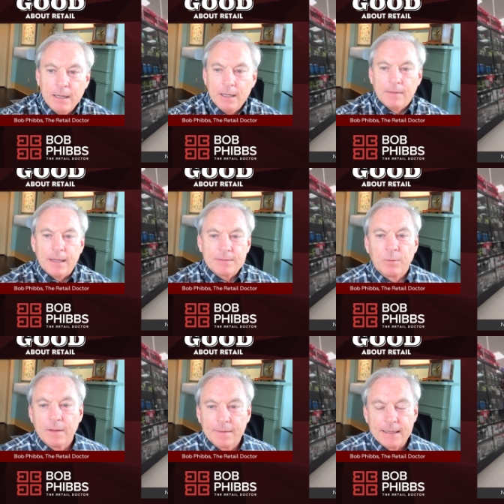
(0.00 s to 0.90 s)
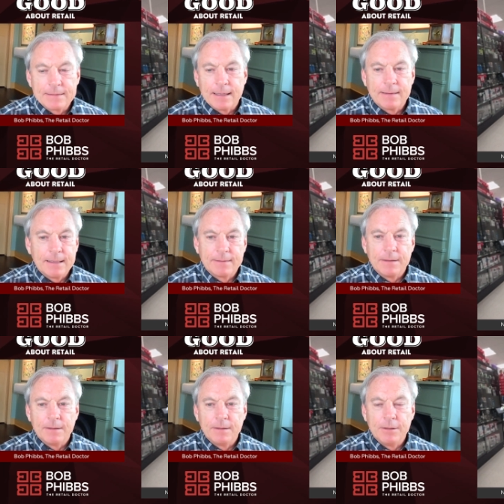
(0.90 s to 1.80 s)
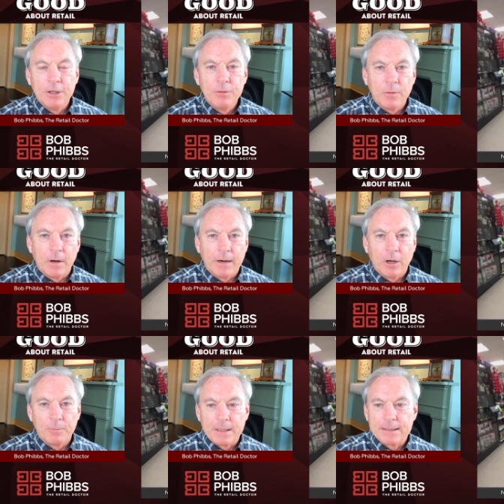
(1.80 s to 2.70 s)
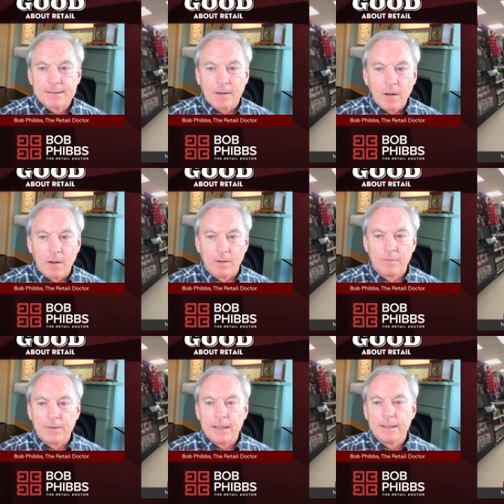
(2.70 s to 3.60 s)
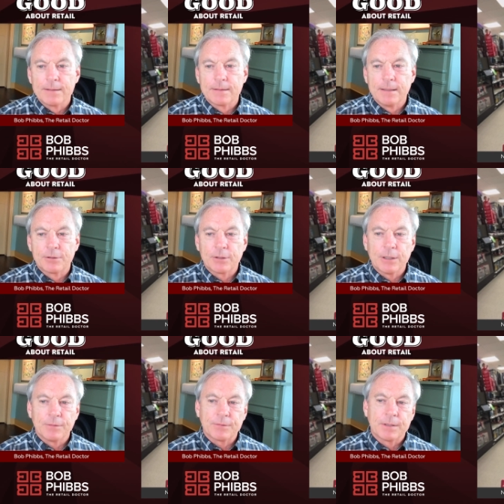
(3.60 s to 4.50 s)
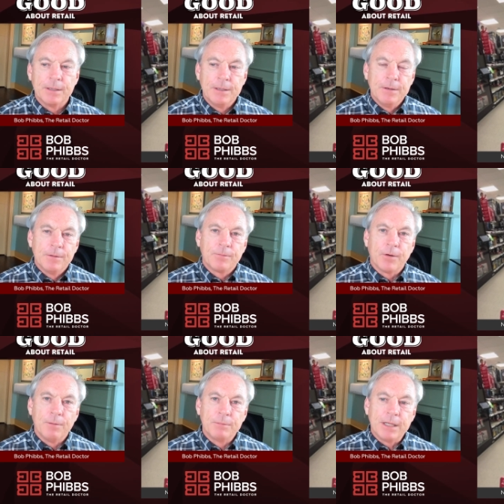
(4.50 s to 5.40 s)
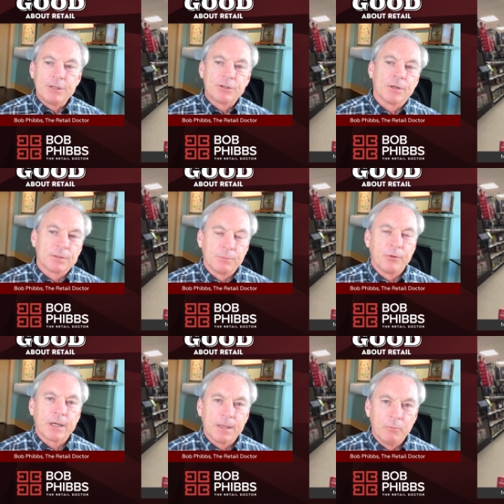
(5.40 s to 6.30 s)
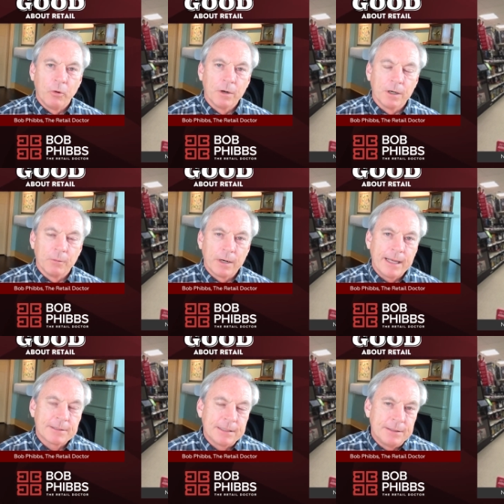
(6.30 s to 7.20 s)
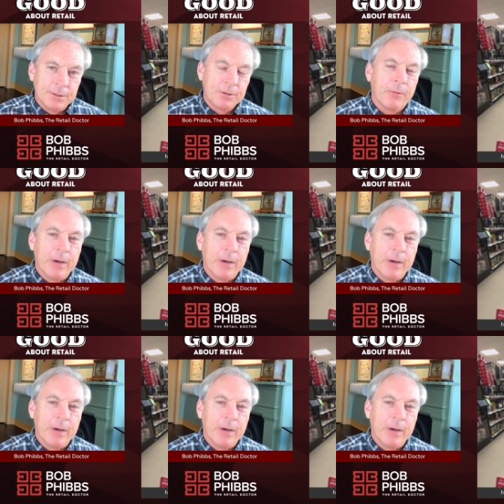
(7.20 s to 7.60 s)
that's one of the things I think that you are helping solve is the shift from digital to brick and mortar. When I actually do go